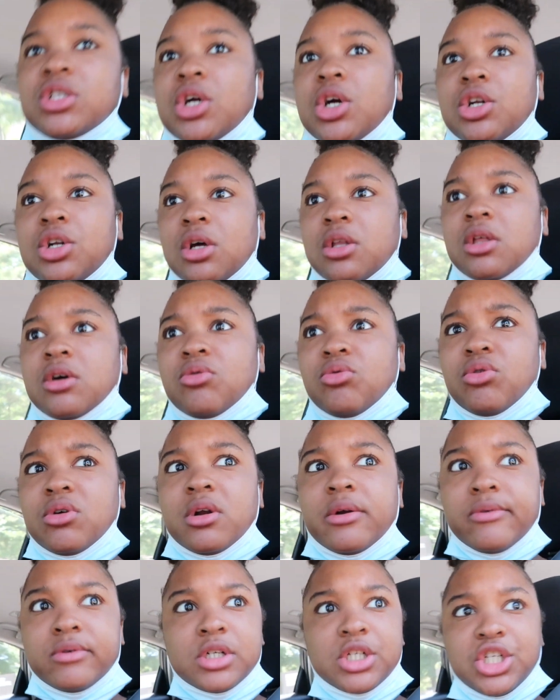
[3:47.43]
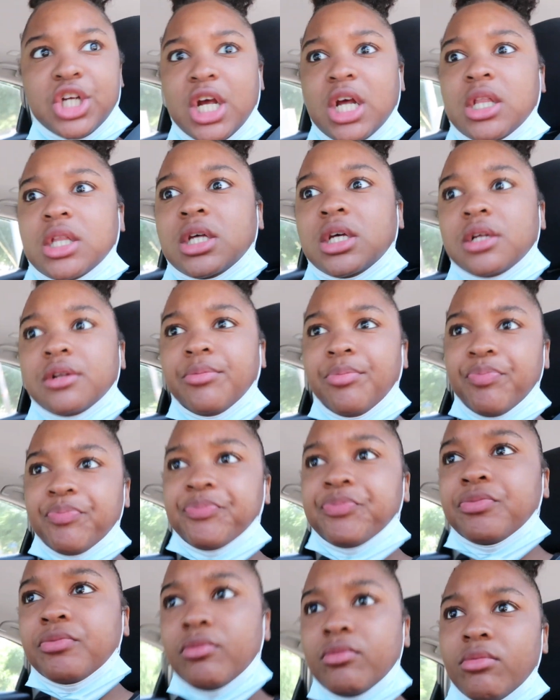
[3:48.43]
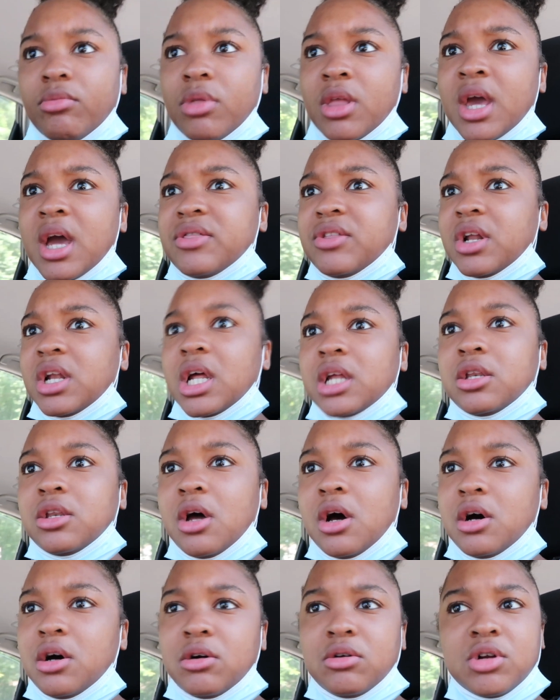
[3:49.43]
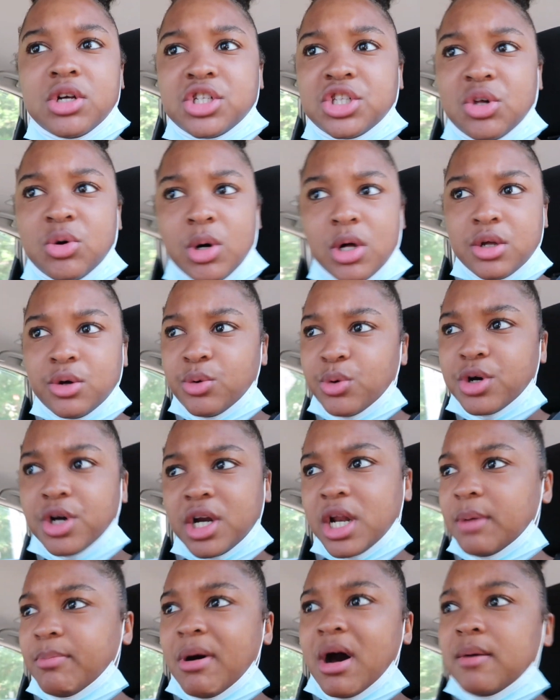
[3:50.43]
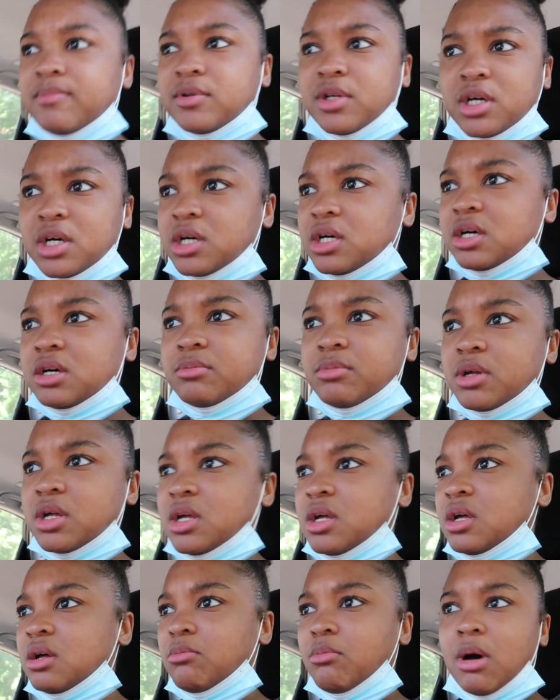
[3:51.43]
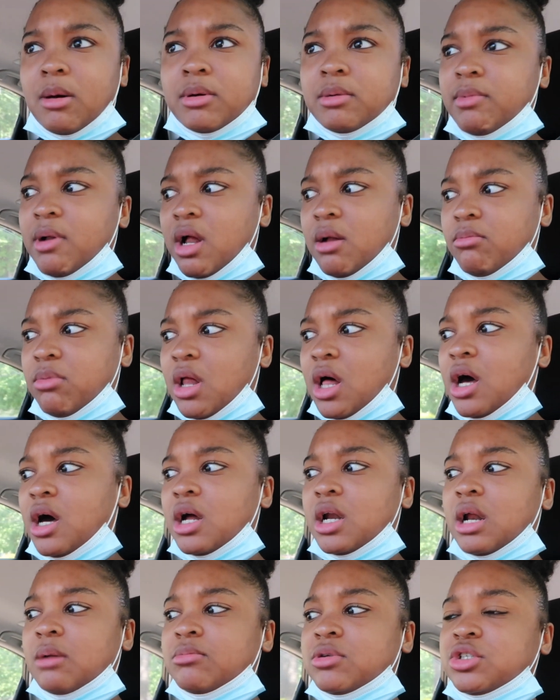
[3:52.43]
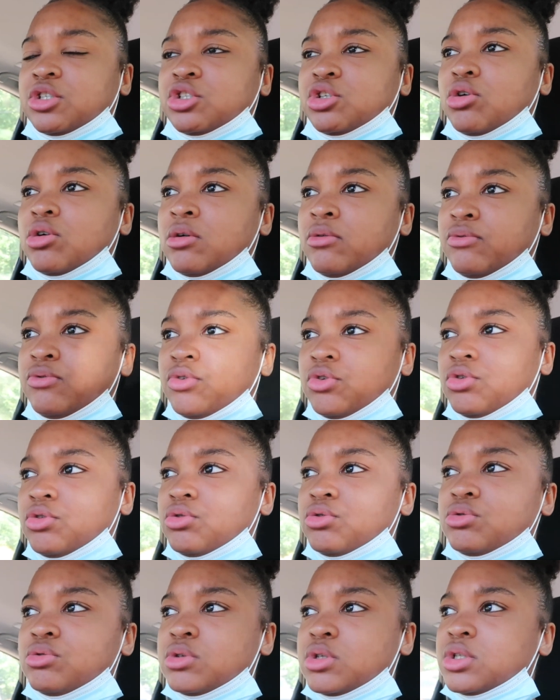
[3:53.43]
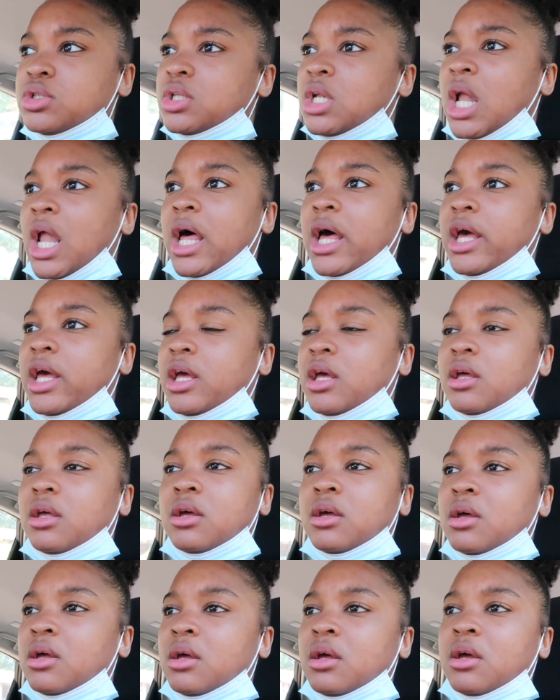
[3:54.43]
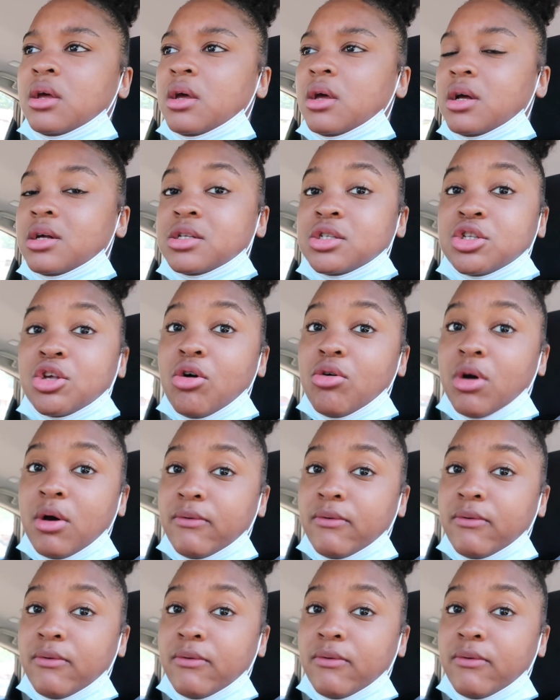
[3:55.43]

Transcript: is there another order for Jalen? And they're like, no, there's no other order that popped up, blah, blah, blah, blah. And I'm just so confused, like, so